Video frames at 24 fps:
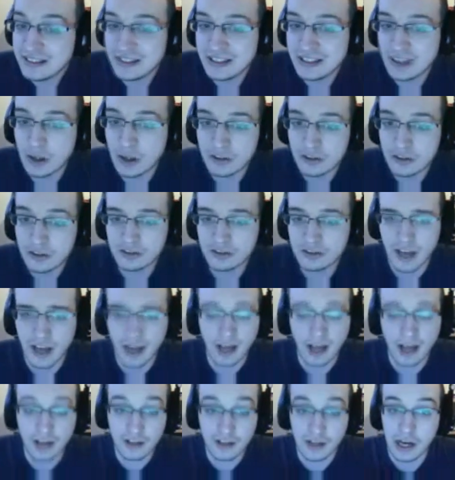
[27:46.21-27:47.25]
lost,
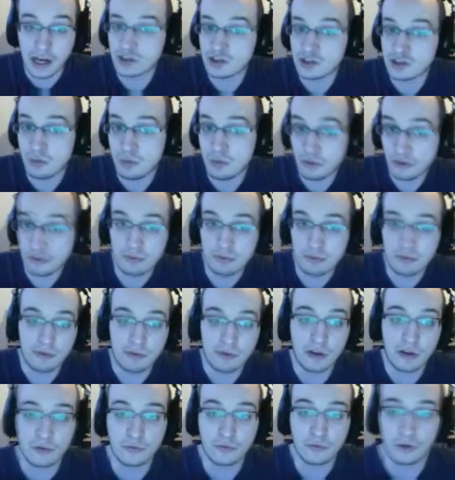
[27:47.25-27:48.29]
as I actually was on my
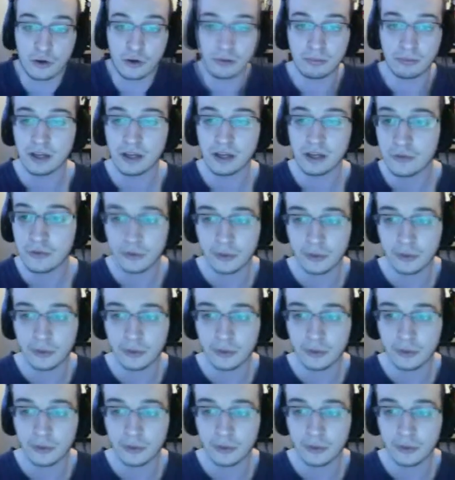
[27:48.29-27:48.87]
very first playthrough,